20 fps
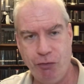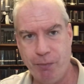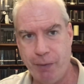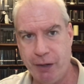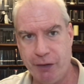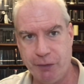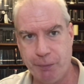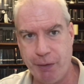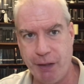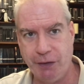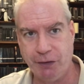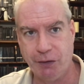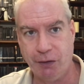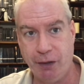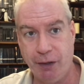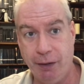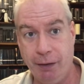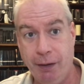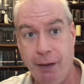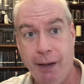amount of space
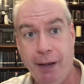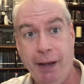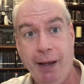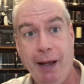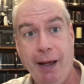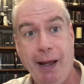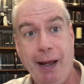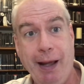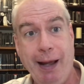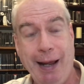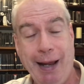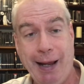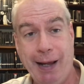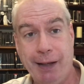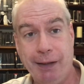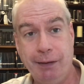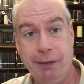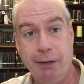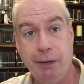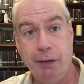on it,
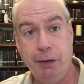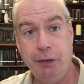and